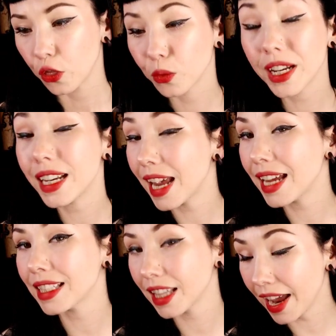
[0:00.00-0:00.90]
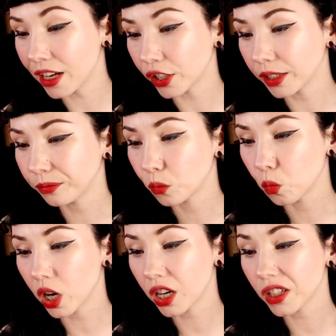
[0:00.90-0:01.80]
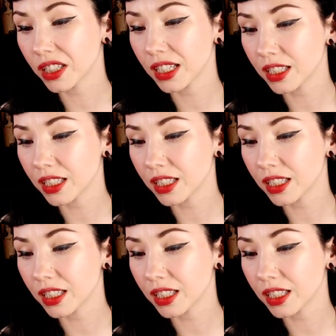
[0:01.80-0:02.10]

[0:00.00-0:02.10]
3 days later, workers